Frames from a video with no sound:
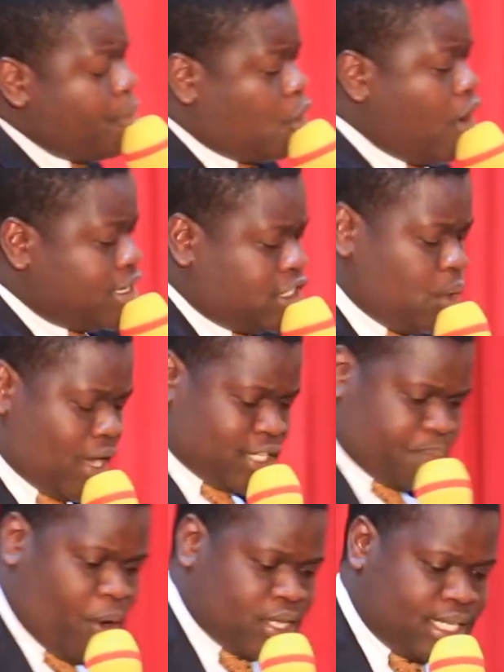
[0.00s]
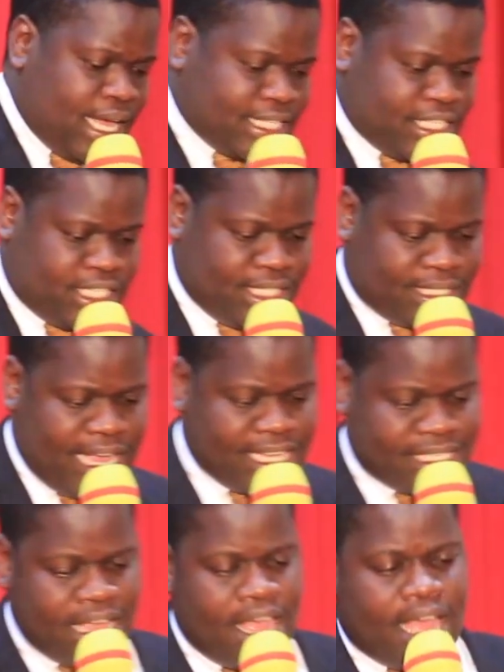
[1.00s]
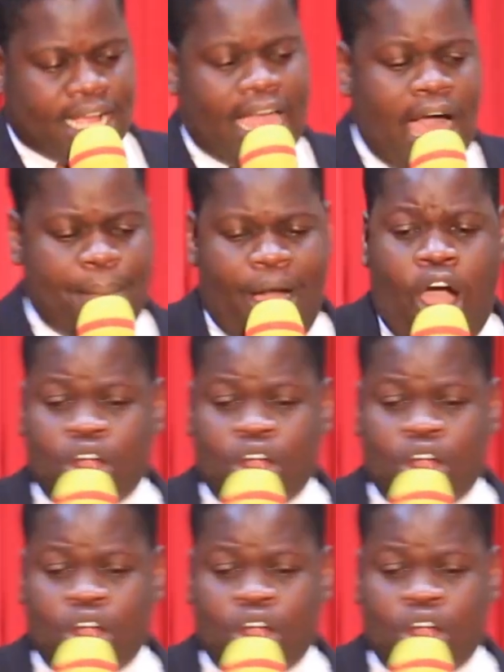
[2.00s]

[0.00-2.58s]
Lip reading: because she was possessed, she says, "Come